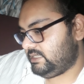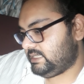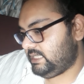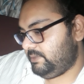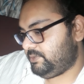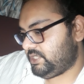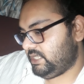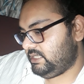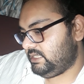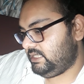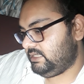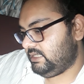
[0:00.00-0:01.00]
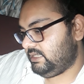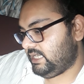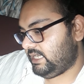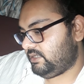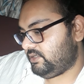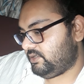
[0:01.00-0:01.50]
sleep shall neither
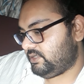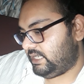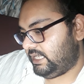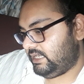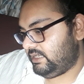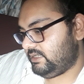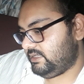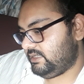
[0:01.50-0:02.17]
night nor day.